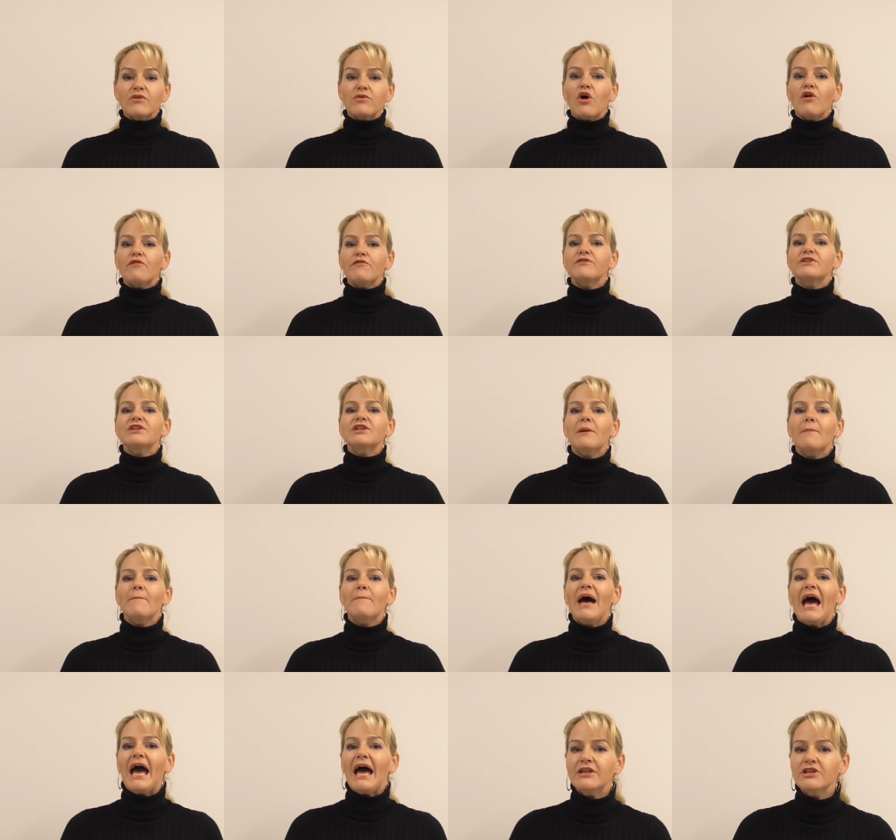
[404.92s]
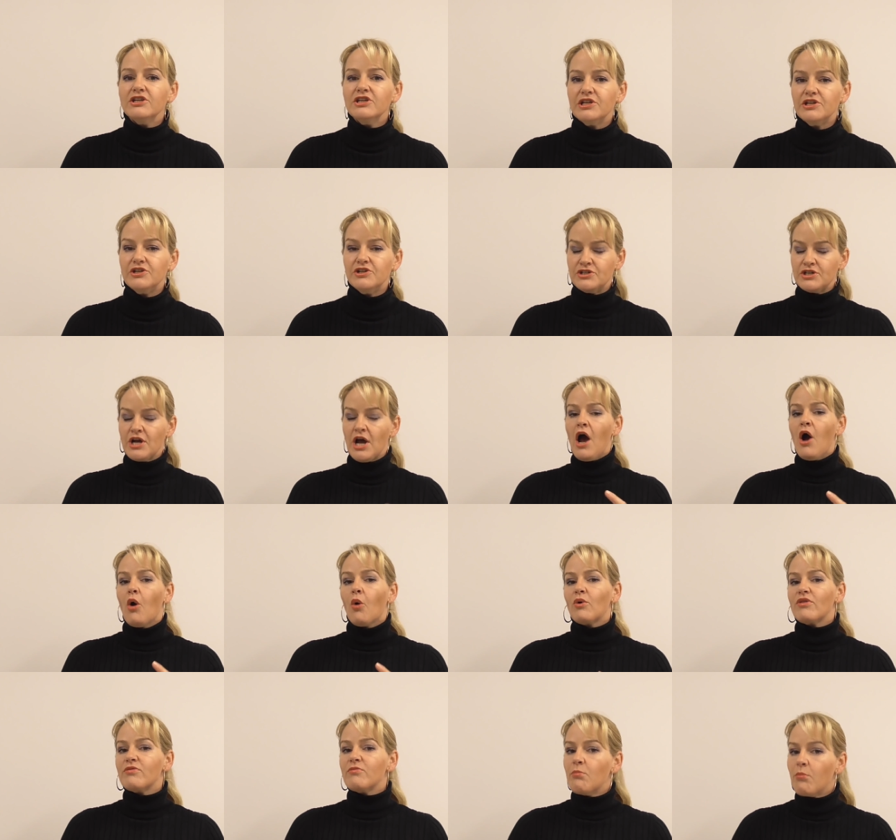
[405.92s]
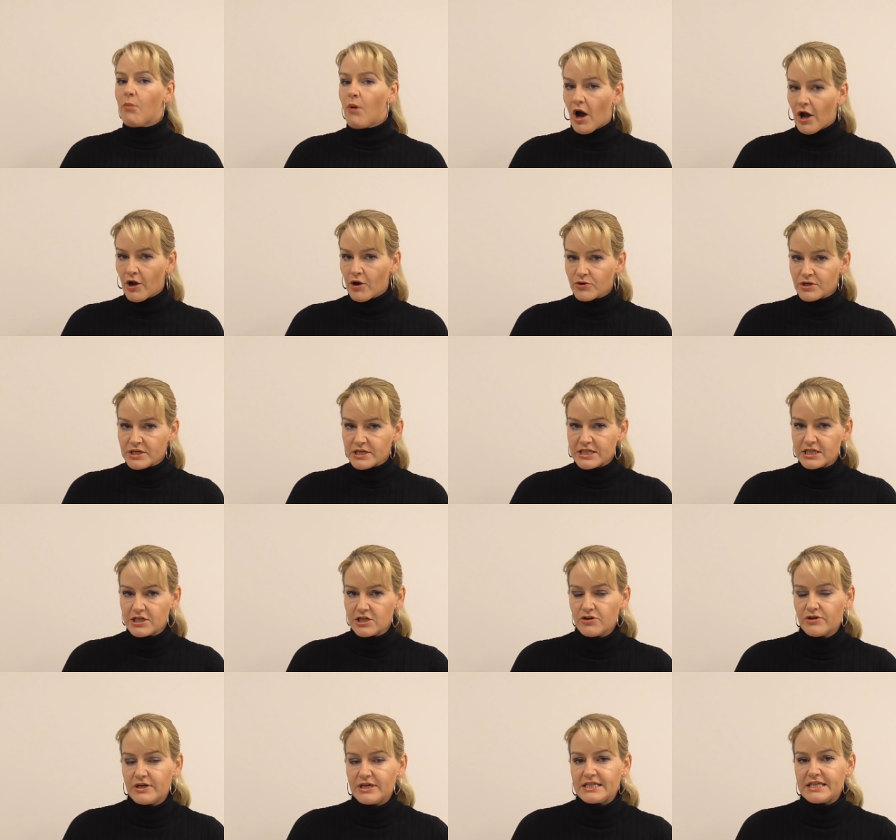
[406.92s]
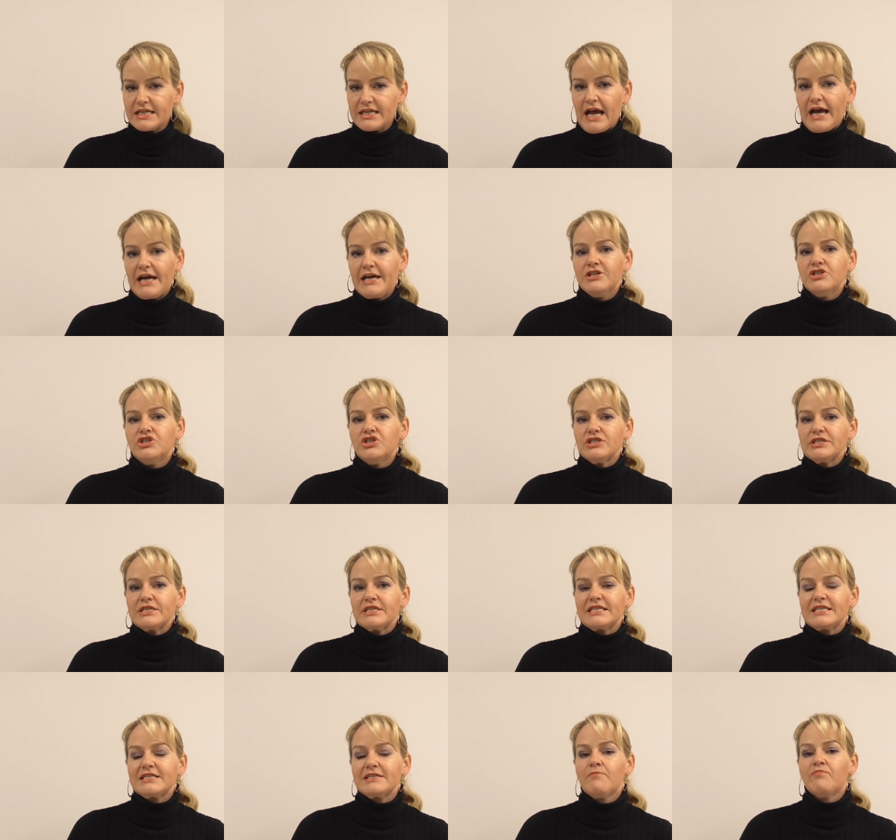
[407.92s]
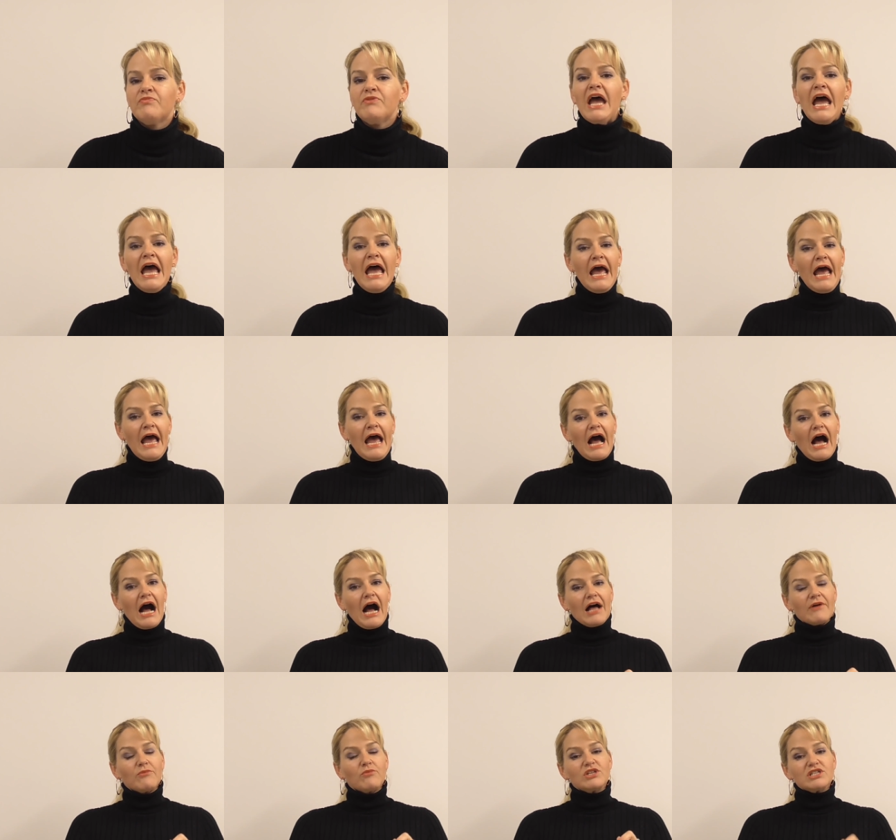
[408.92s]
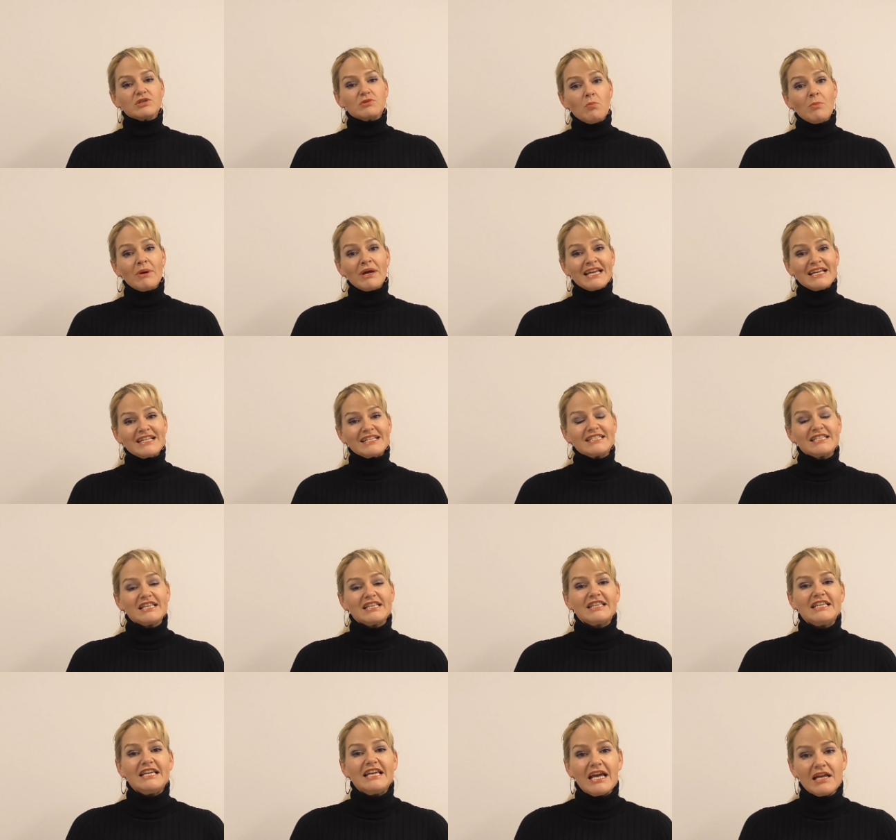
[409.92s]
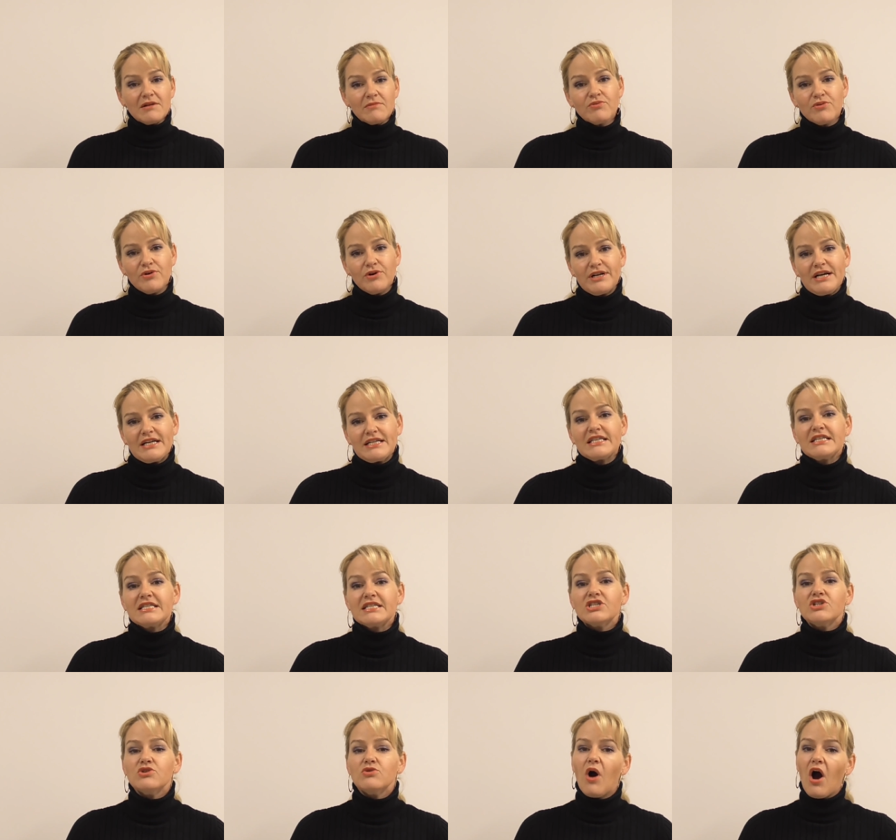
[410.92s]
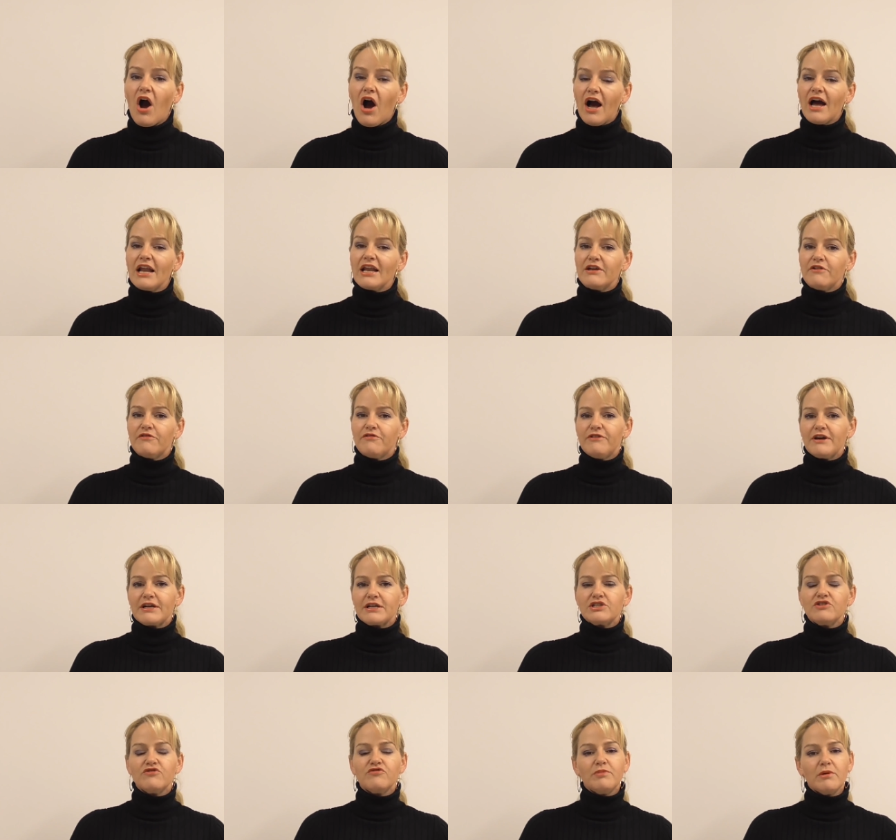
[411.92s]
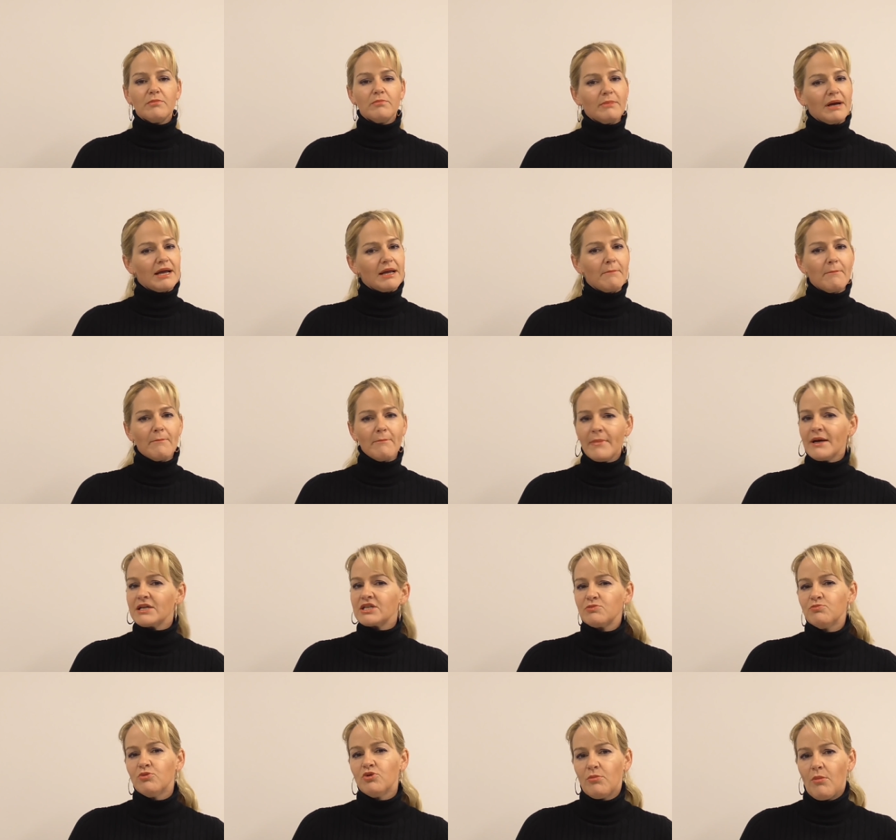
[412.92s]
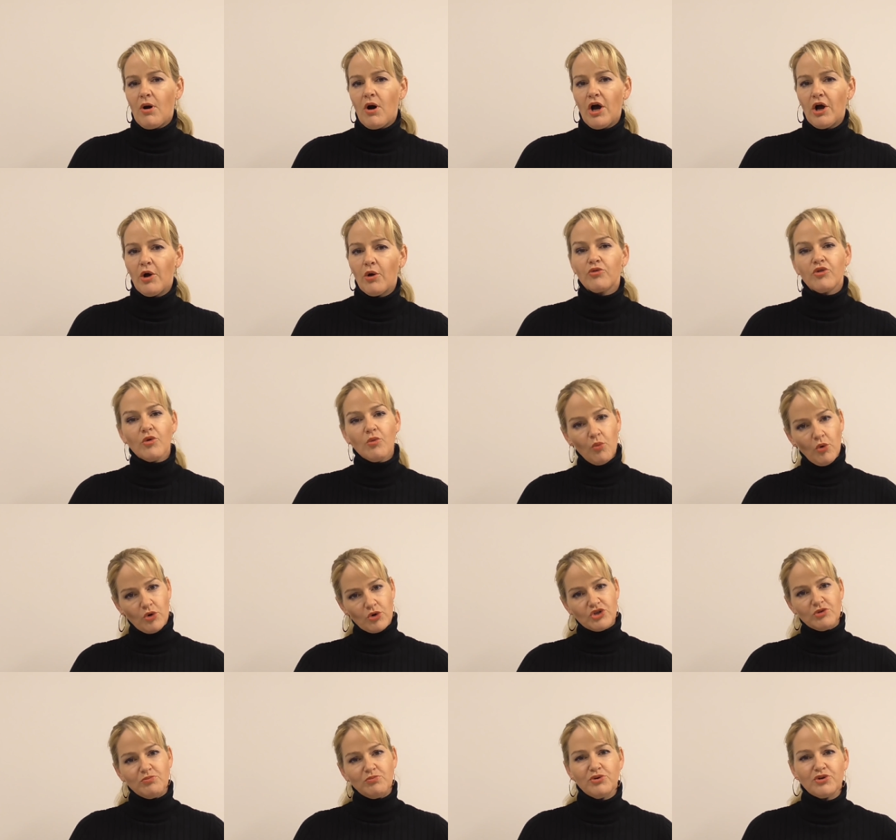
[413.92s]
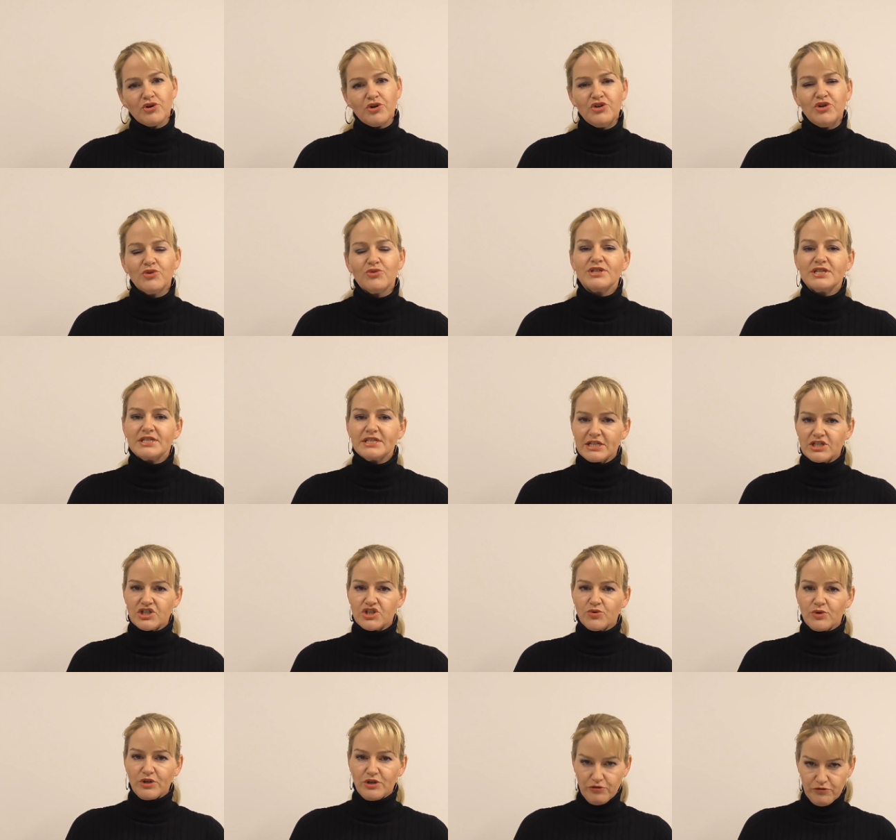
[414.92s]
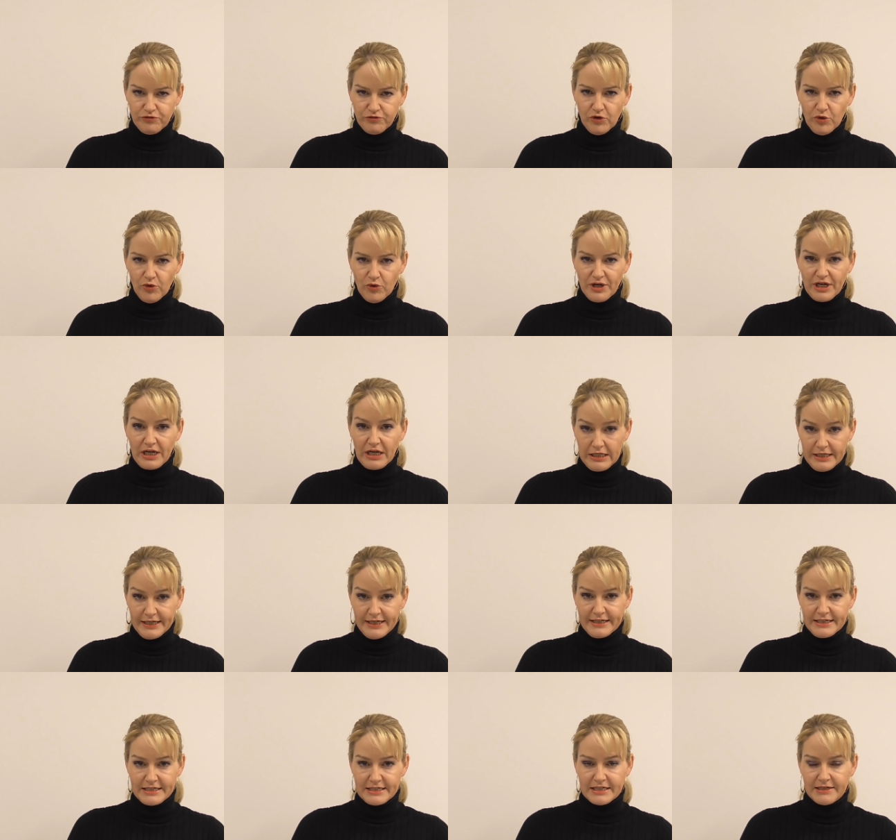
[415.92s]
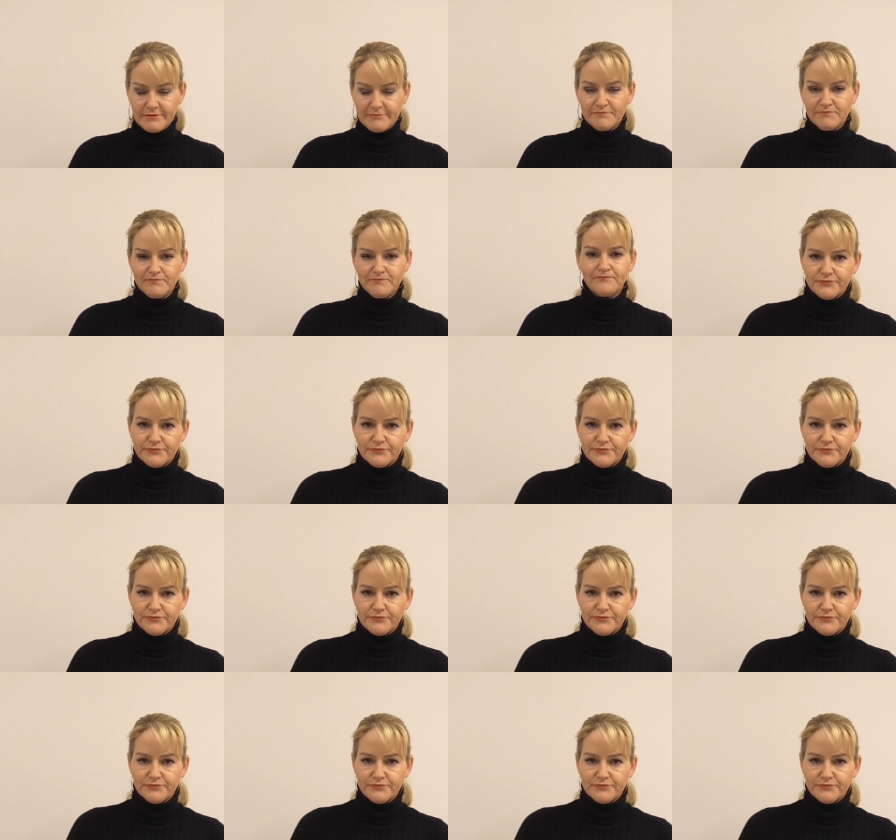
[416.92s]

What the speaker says: they're often companioned with mildness increasing agents, which means that the end product is still highly effective but made much more mild than what you put on your industrial floor to clean it.